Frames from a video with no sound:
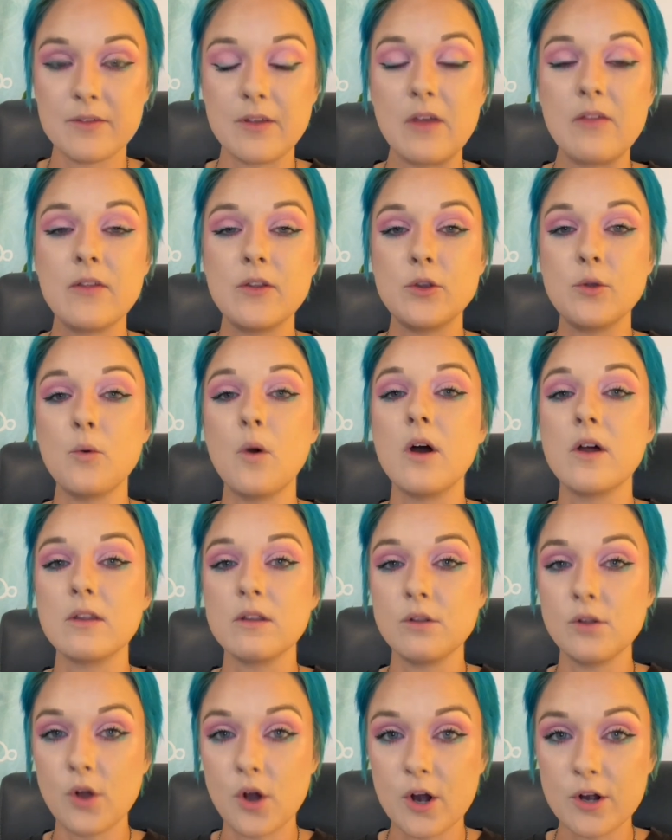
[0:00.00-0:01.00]
And then you
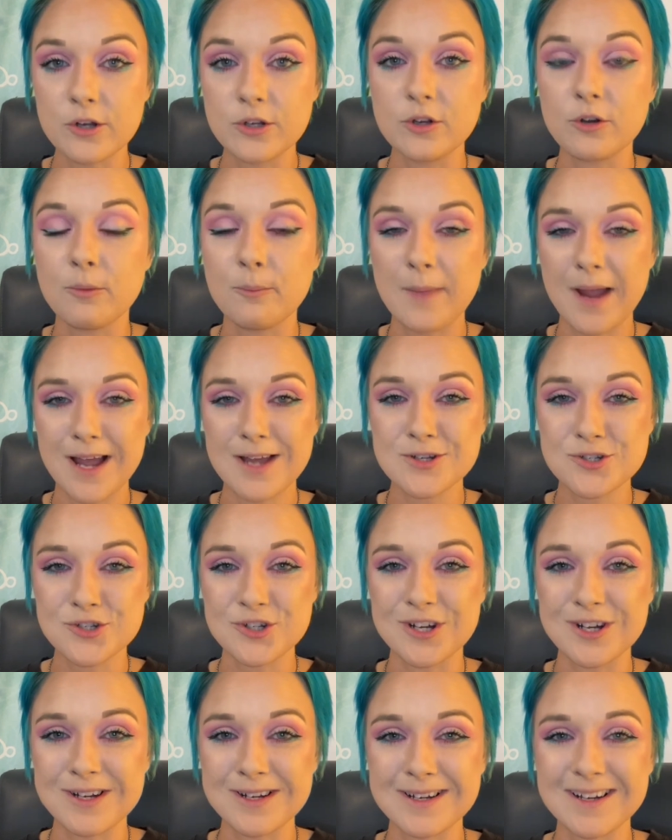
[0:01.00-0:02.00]
unlock your
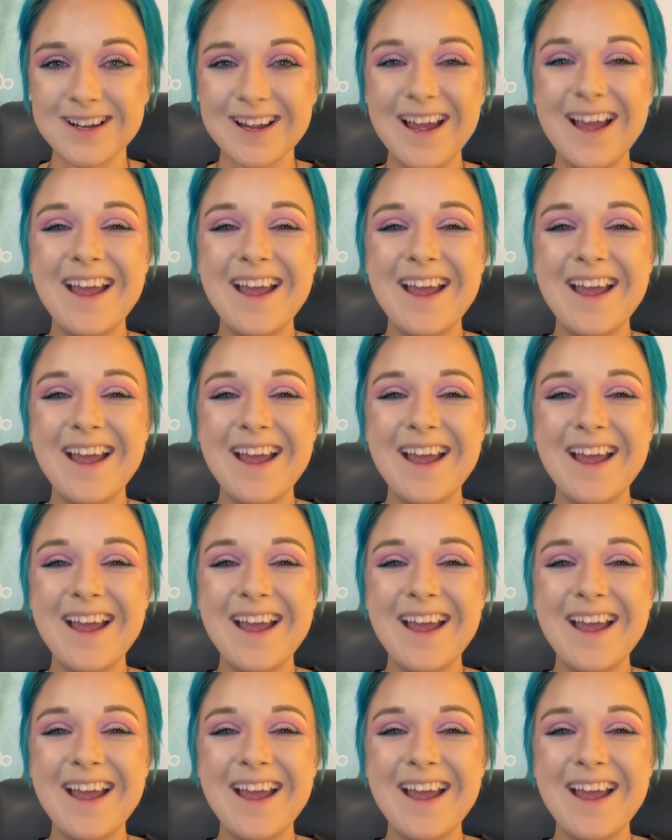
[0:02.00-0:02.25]
magic